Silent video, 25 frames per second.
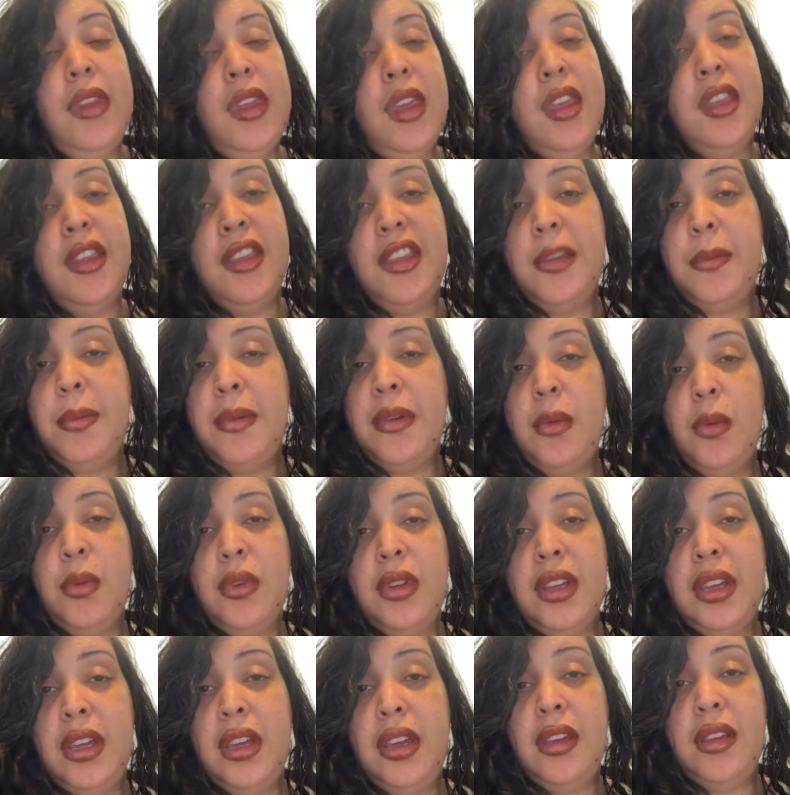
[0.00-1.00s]
It's just been
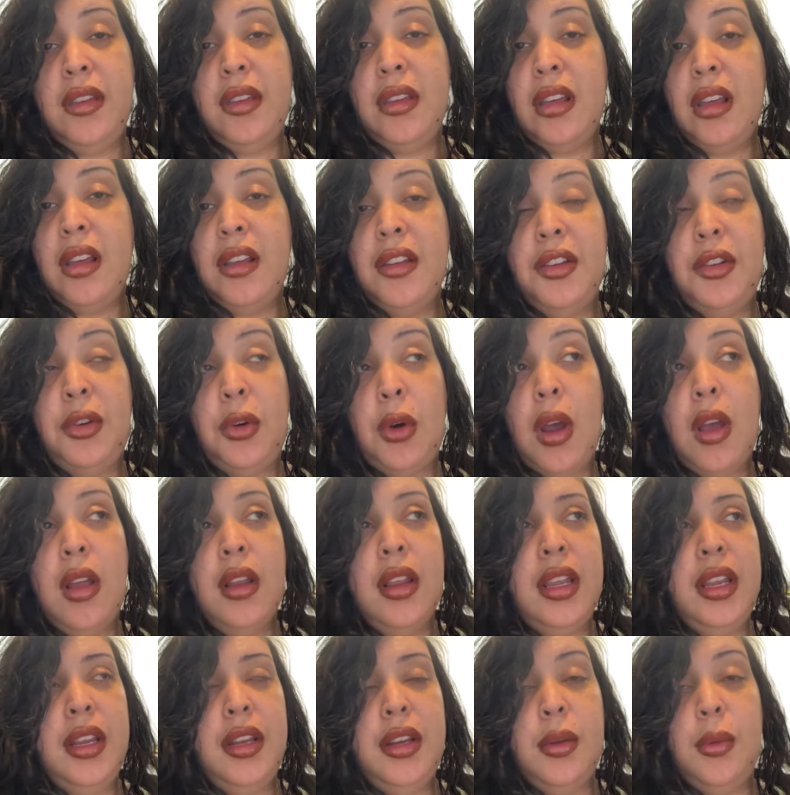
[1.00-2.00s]
really
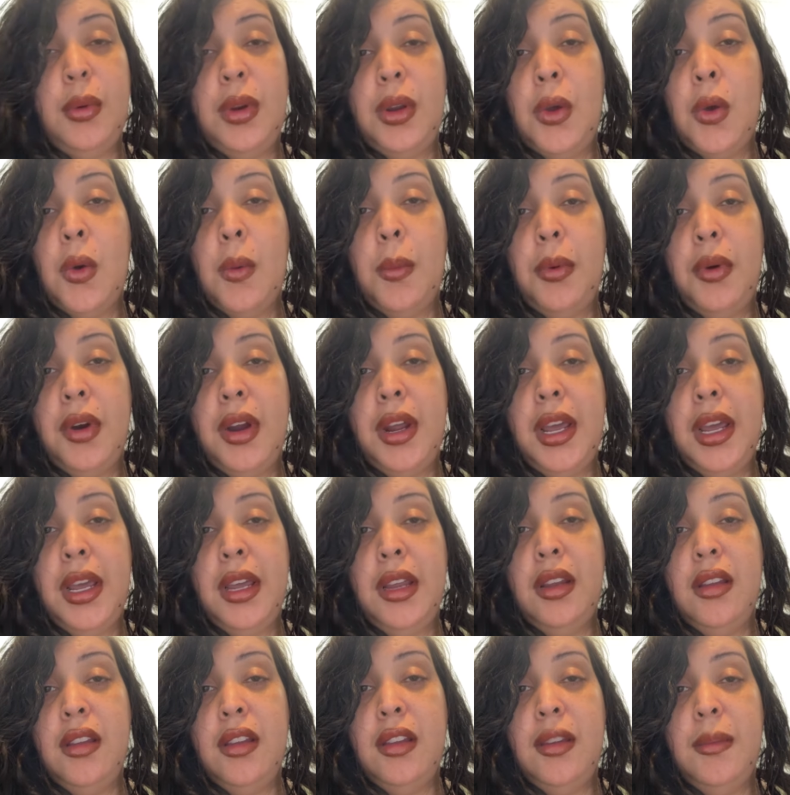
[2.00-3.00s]
struggling to
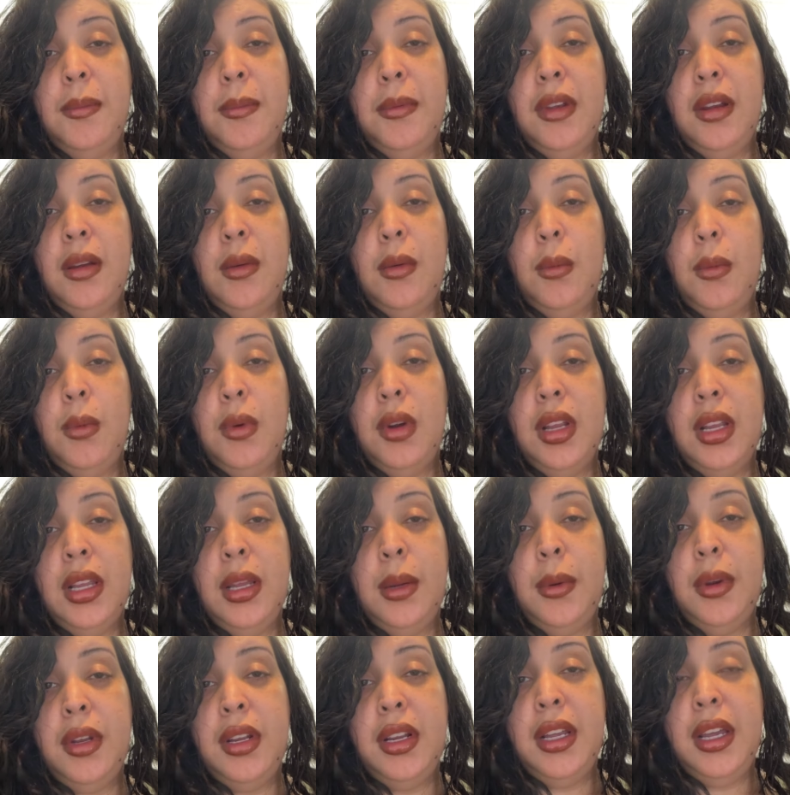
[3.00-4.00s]
recuperate. It's been
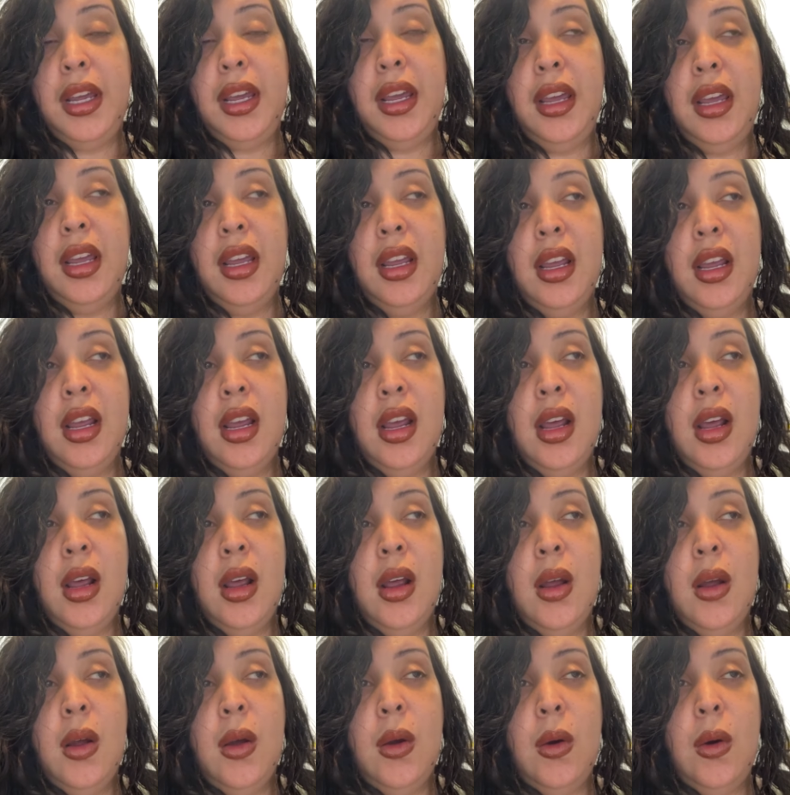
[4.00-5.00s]
really, really
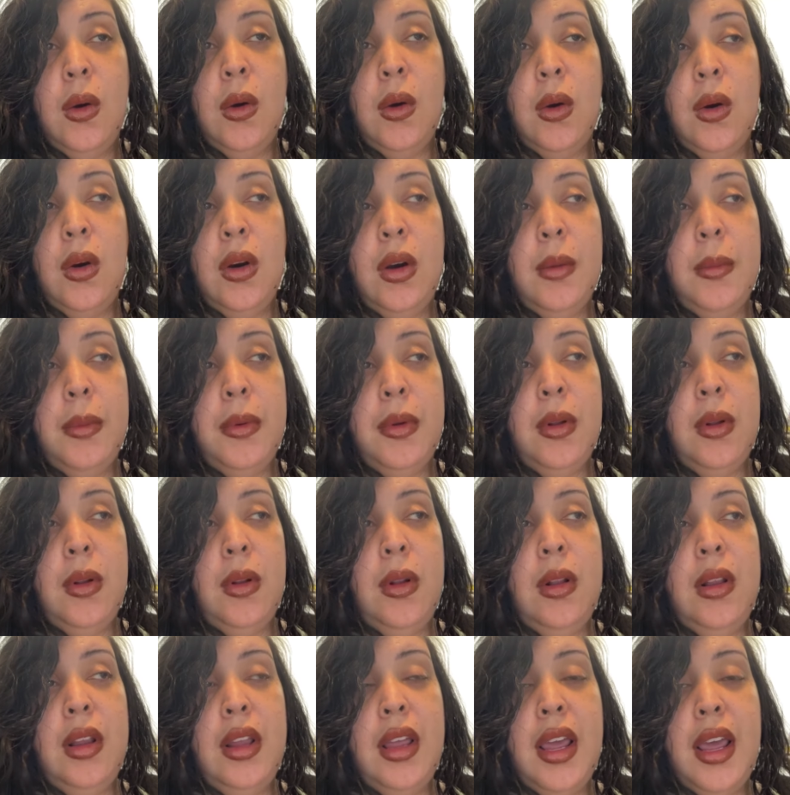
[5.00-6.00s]

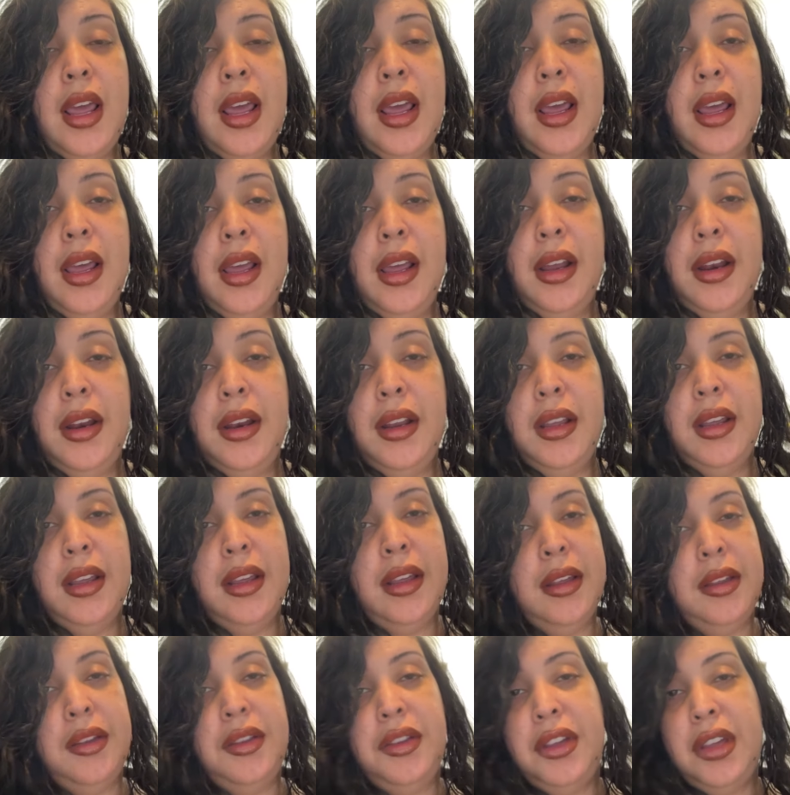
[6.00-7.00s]
horrible. And
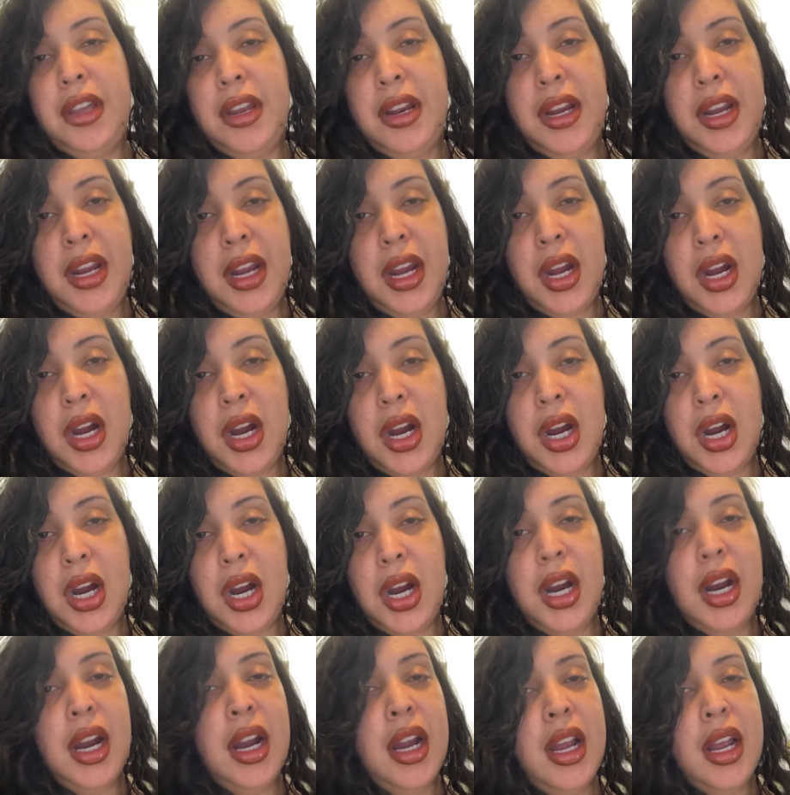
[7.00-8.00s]
as you can
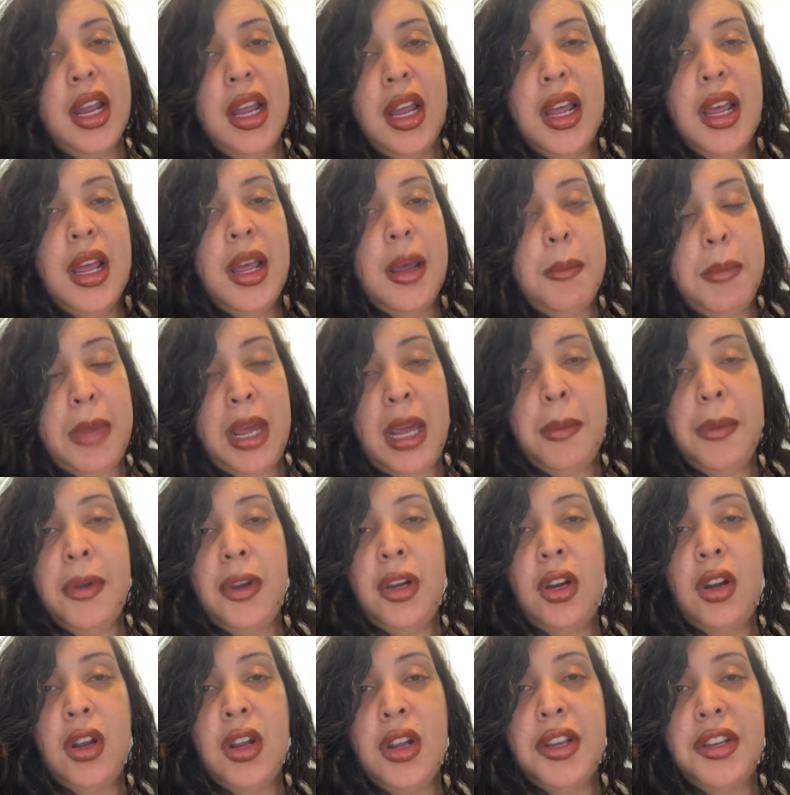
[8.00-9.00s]
hear, baby
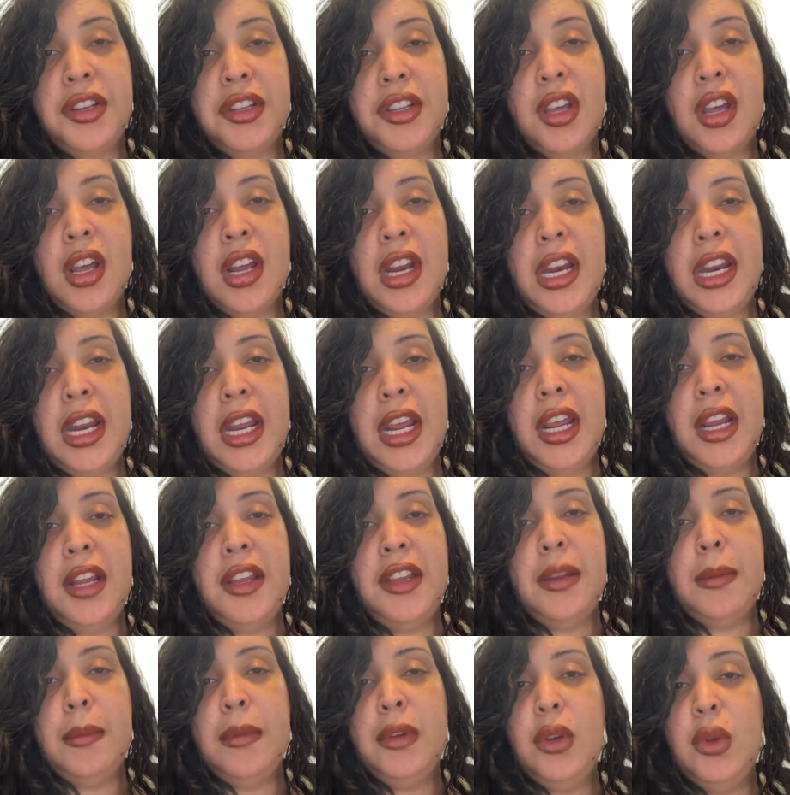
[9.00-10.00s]
girl's cutting in
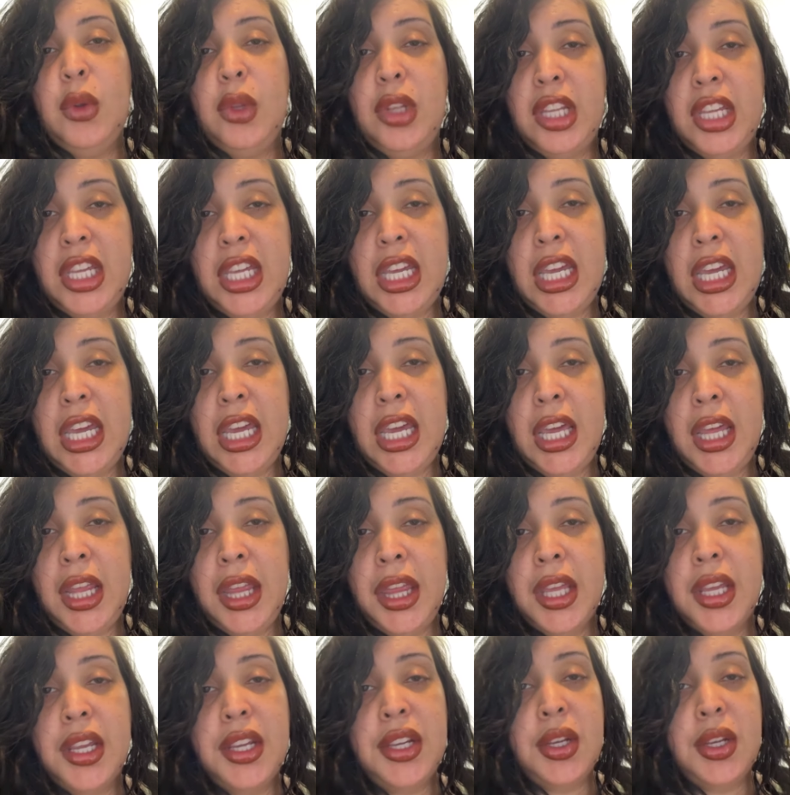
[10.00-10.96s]
some new teeth.